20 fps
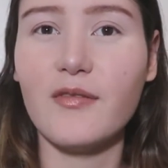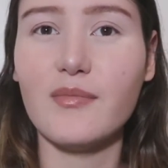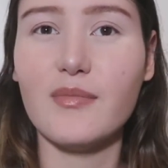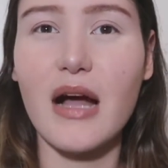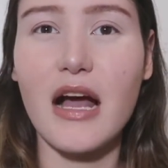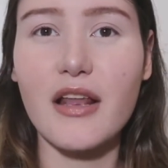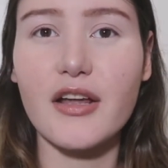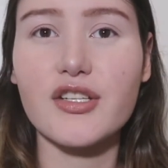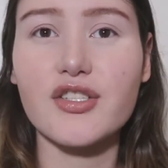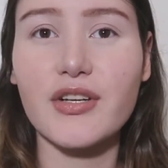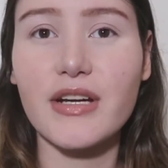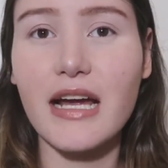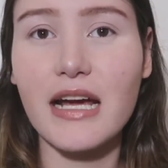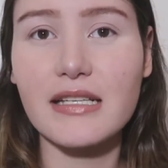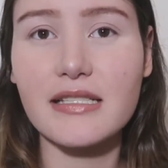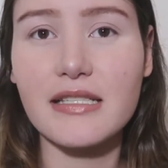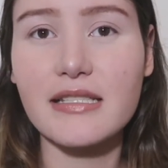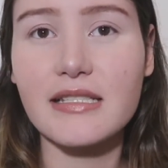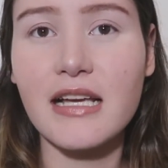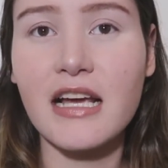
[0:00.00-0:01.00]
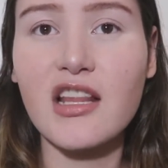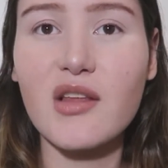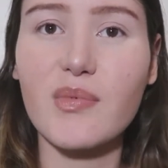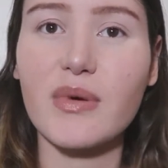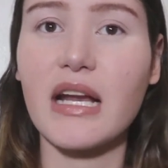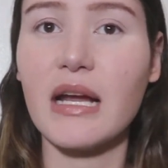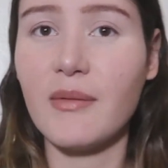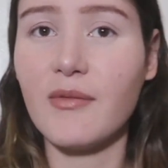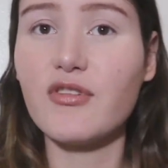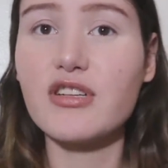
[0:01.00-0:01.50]
manager access kind of,
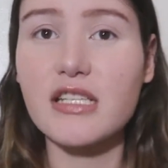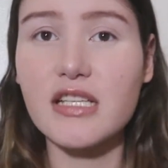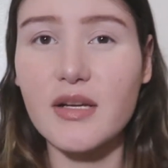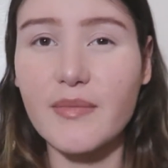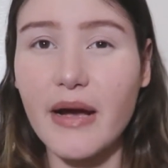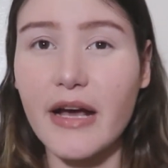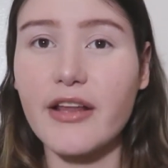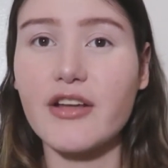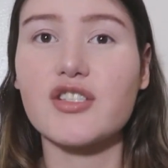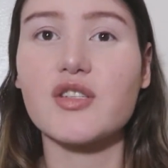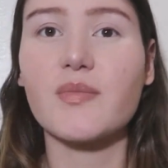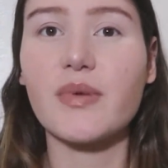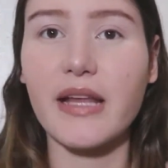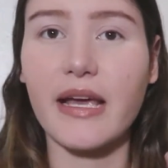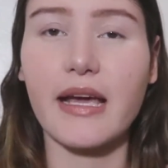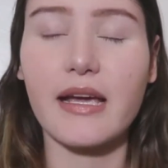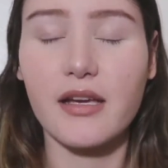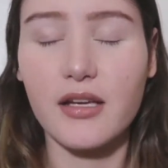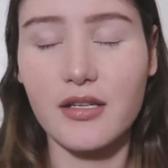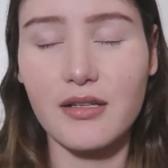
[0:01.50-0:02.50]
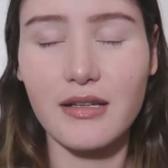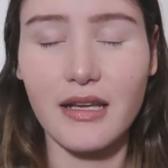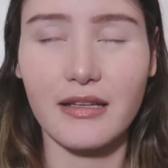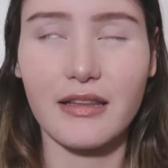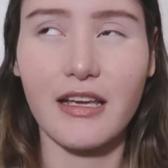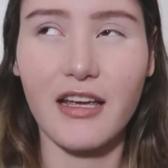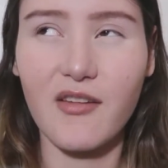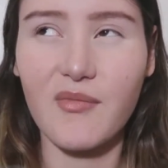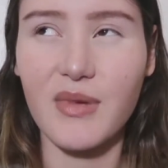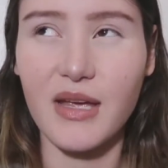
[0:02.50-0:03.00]
but I wasn't a manager, but like I could,
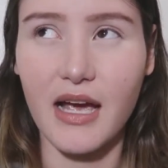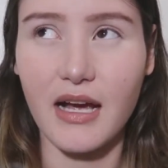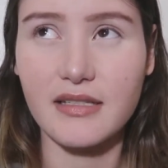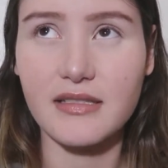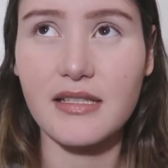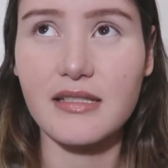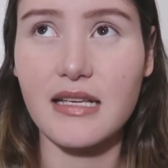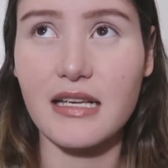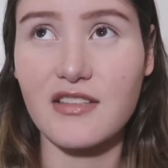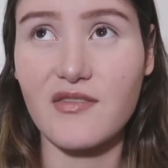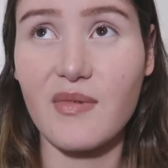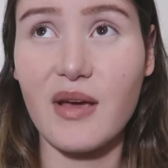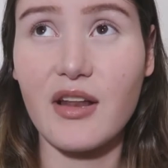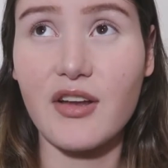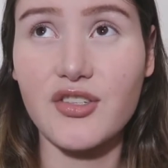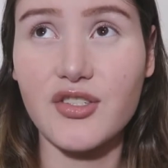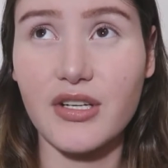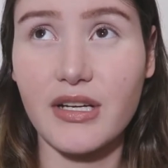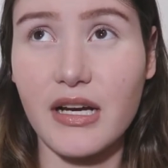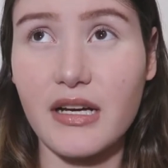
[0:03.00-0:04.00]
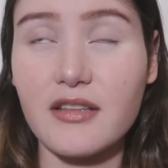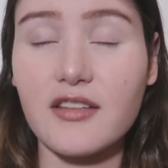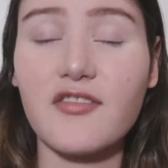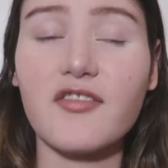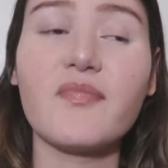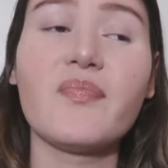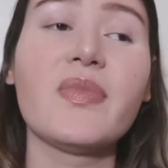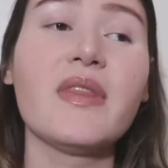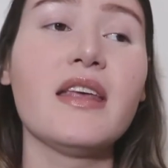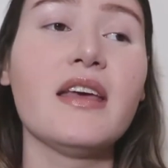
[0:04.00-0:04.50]
like they gave me access as a manager kind of.